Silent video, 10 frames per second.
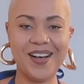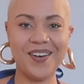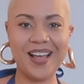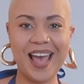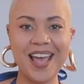
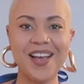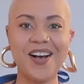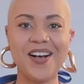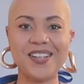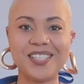okay,
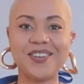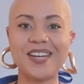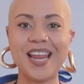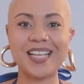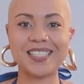y'all. So
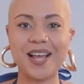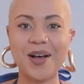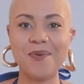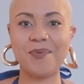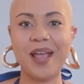next
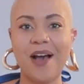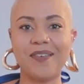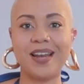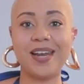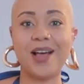up, we
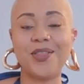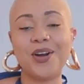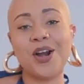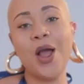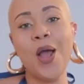have
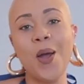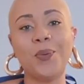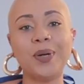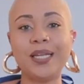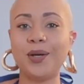another
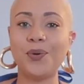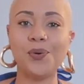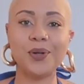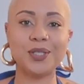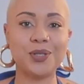really
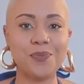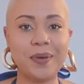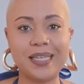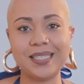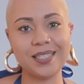cool
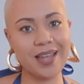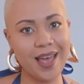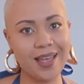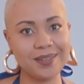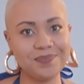two-piece
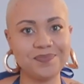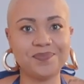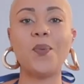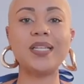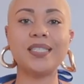set.
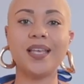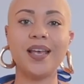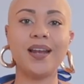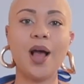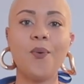Once
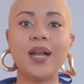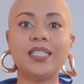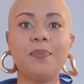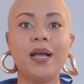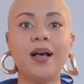again, I wanted
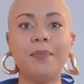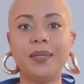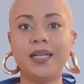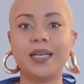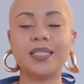to pick up
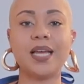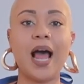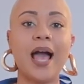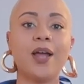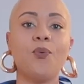looks
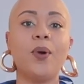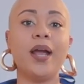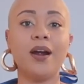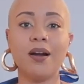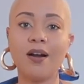that I could
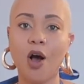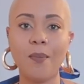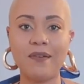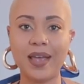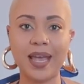wear on
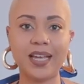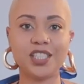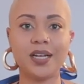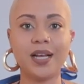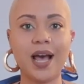my
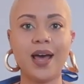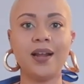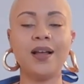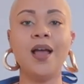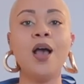vacation in Ghana,